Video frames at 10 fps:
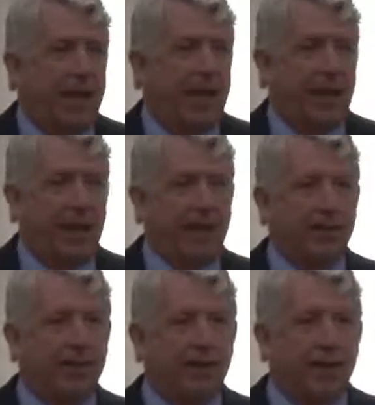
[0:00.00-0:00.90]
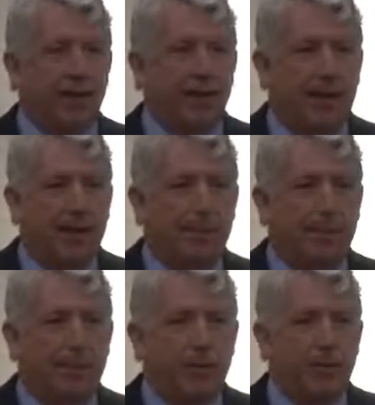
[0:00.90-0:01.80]
And
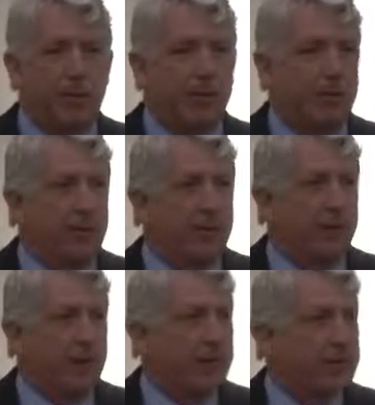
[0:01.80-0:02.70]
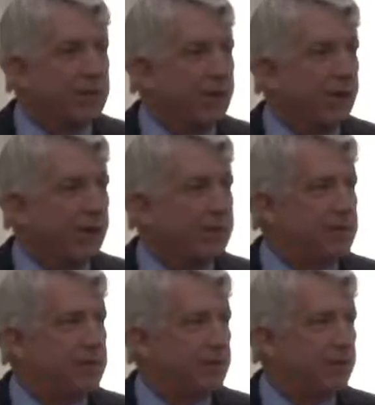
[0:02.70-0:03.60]
the function
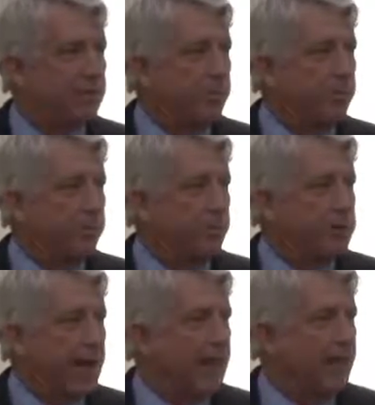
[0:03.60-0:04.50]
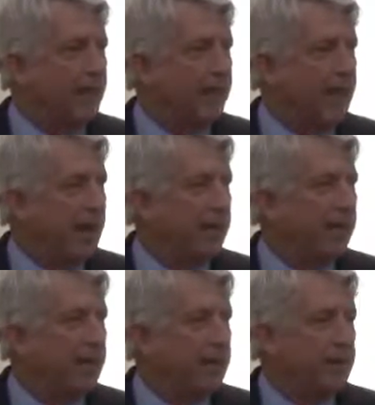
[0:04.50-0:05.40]
was to protect and defend
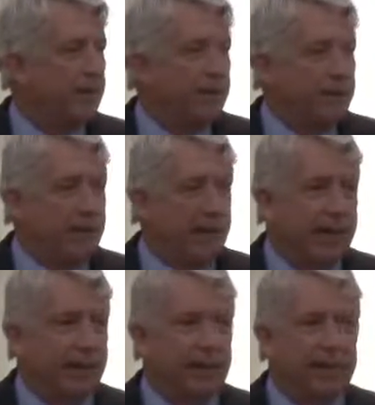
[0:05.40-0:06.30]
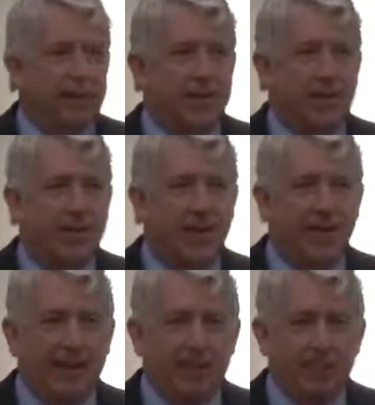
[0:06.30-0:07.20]
the interests of the
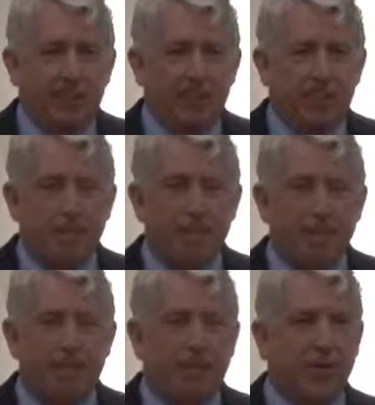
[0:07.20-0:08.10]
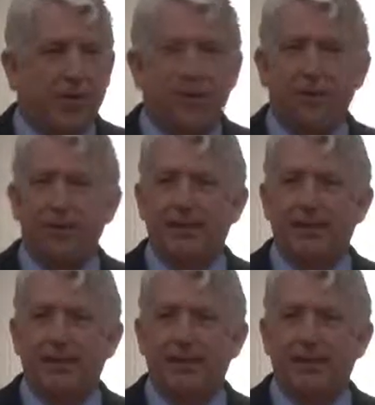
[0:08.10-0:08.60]
king and the crown.